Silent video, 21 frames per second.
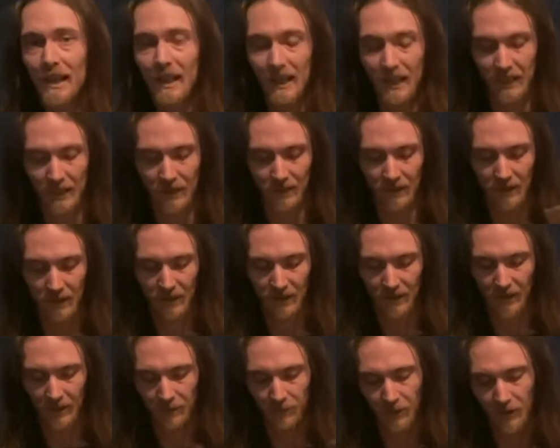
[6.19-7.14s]
and
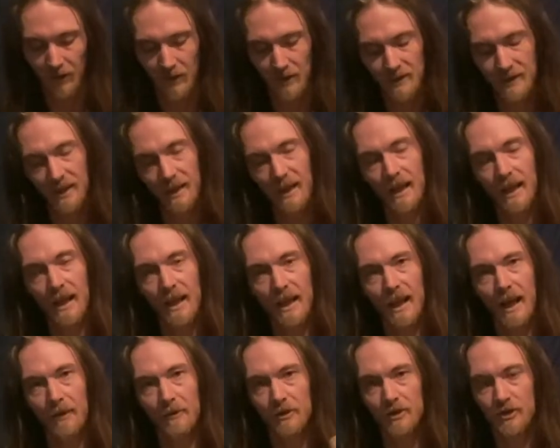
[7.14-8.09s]
I figured today
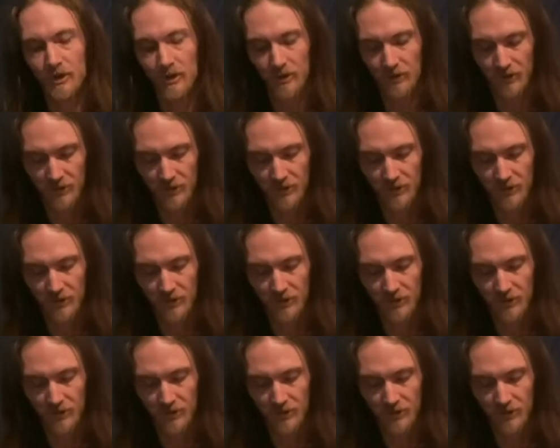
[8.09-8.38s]
I would show you